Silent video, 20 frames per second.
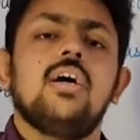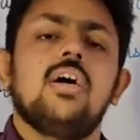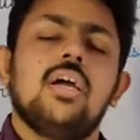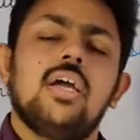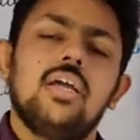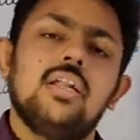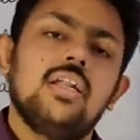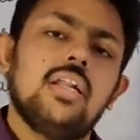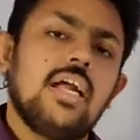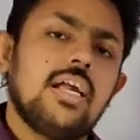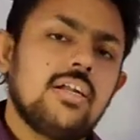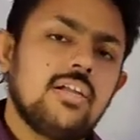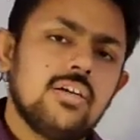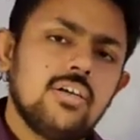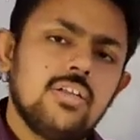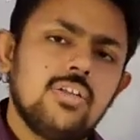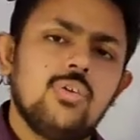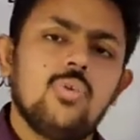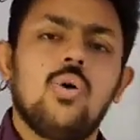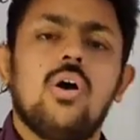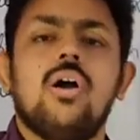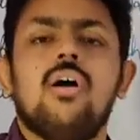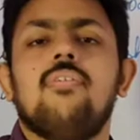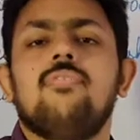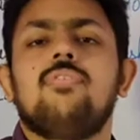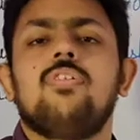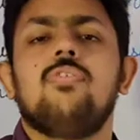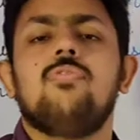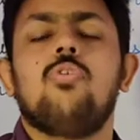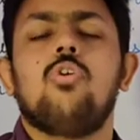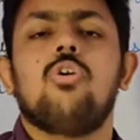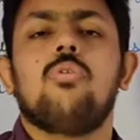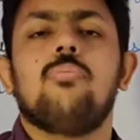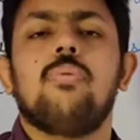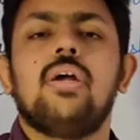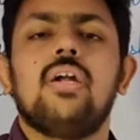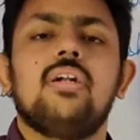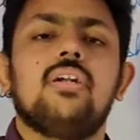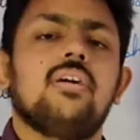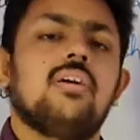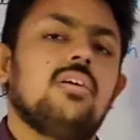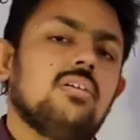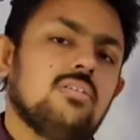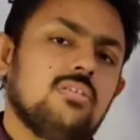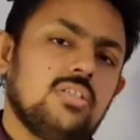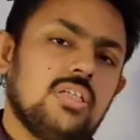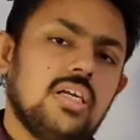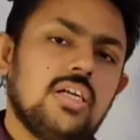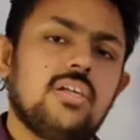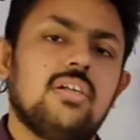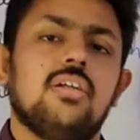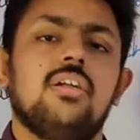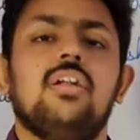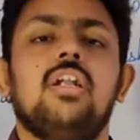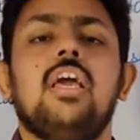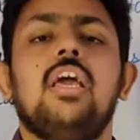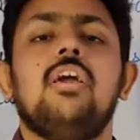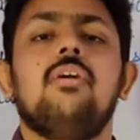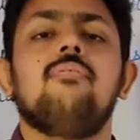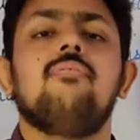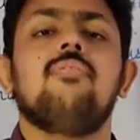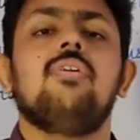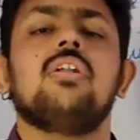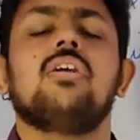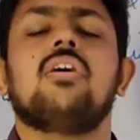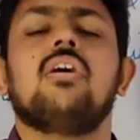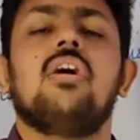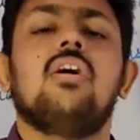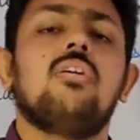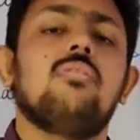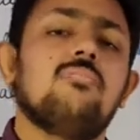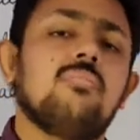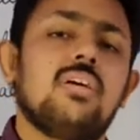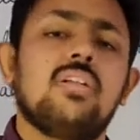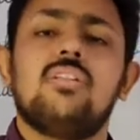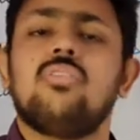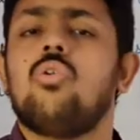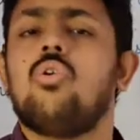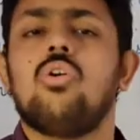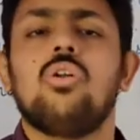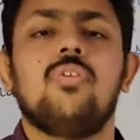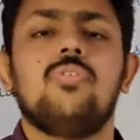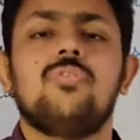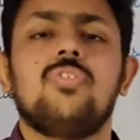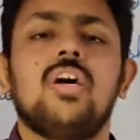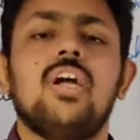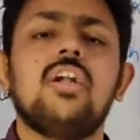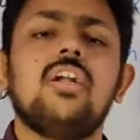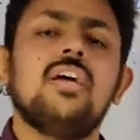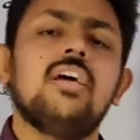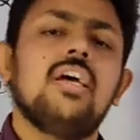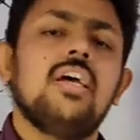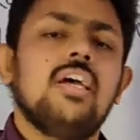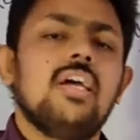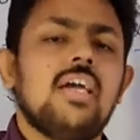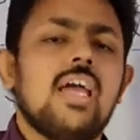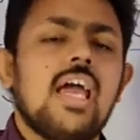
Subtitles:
In letter you have the format, that name will come and all of that.